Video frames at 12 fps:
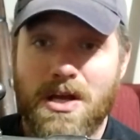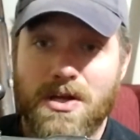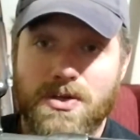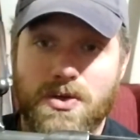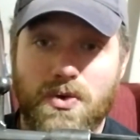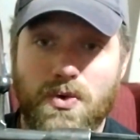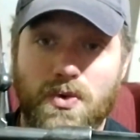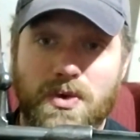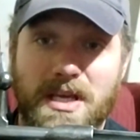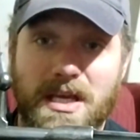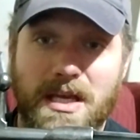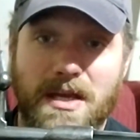to
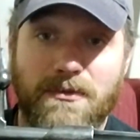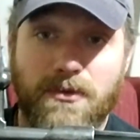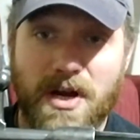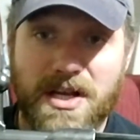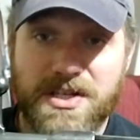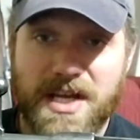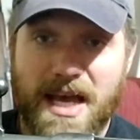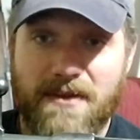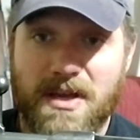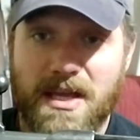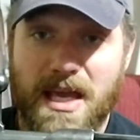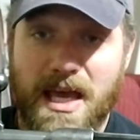the French
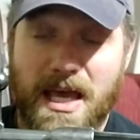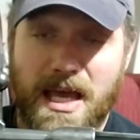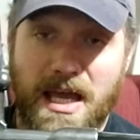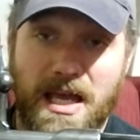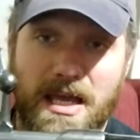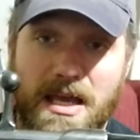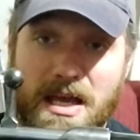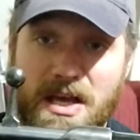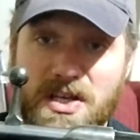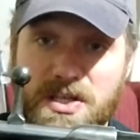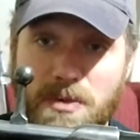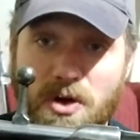having a
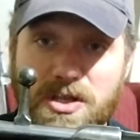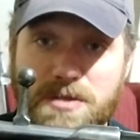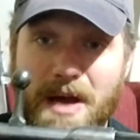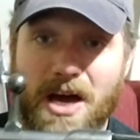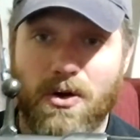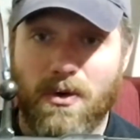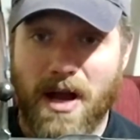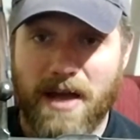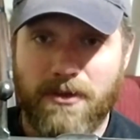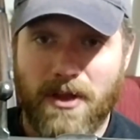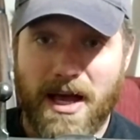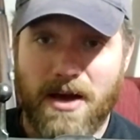smokeless powder
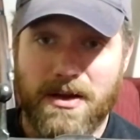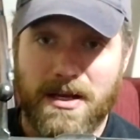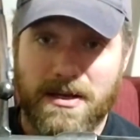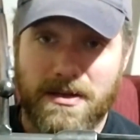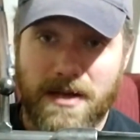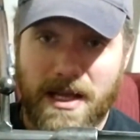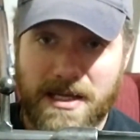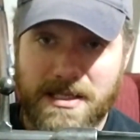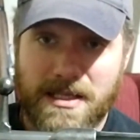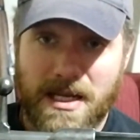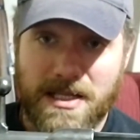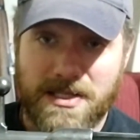rifle out in
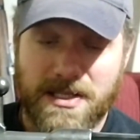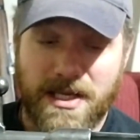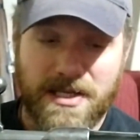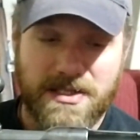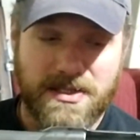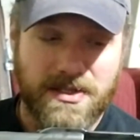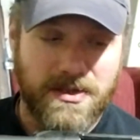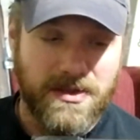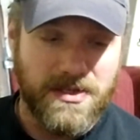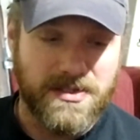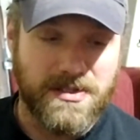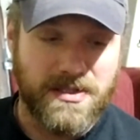1886.
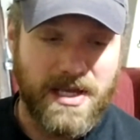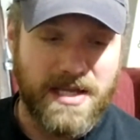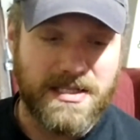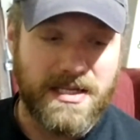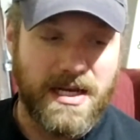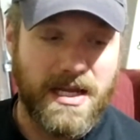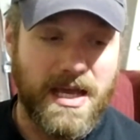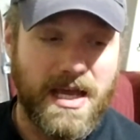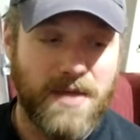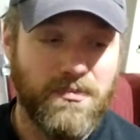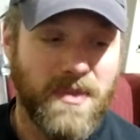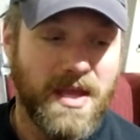This is
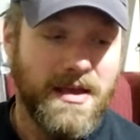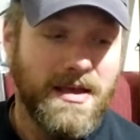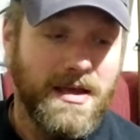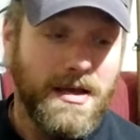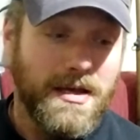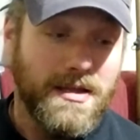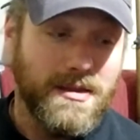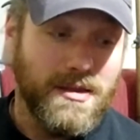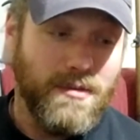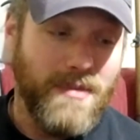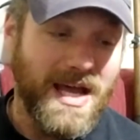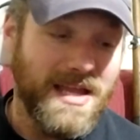1888.
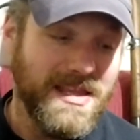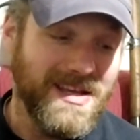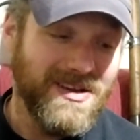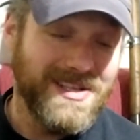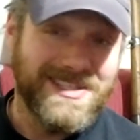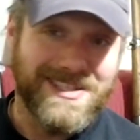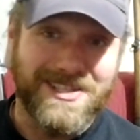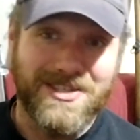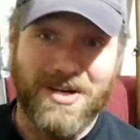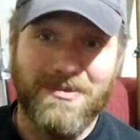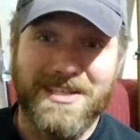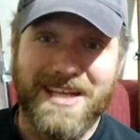The bad thing is the
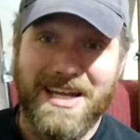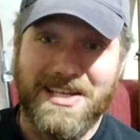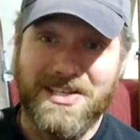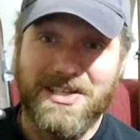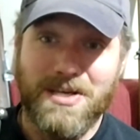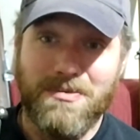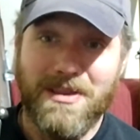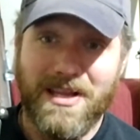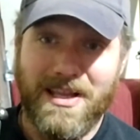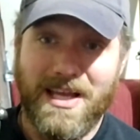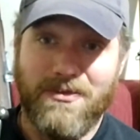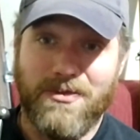Germans kind of stupidly
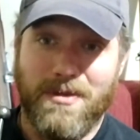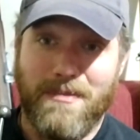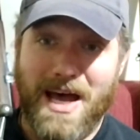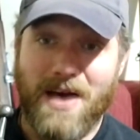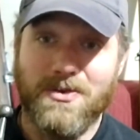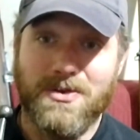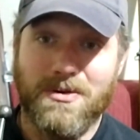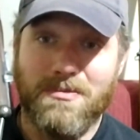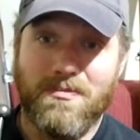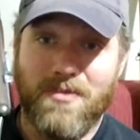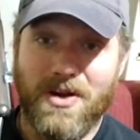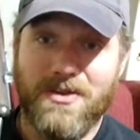left the Mauser
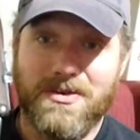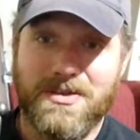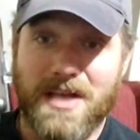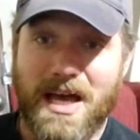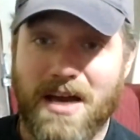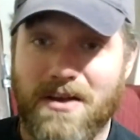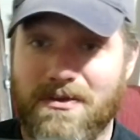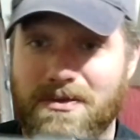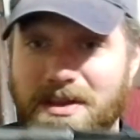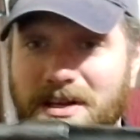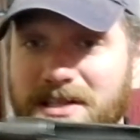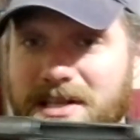brothers out of
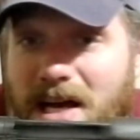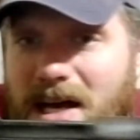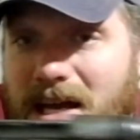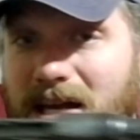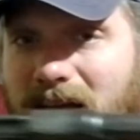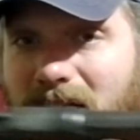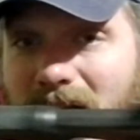the design,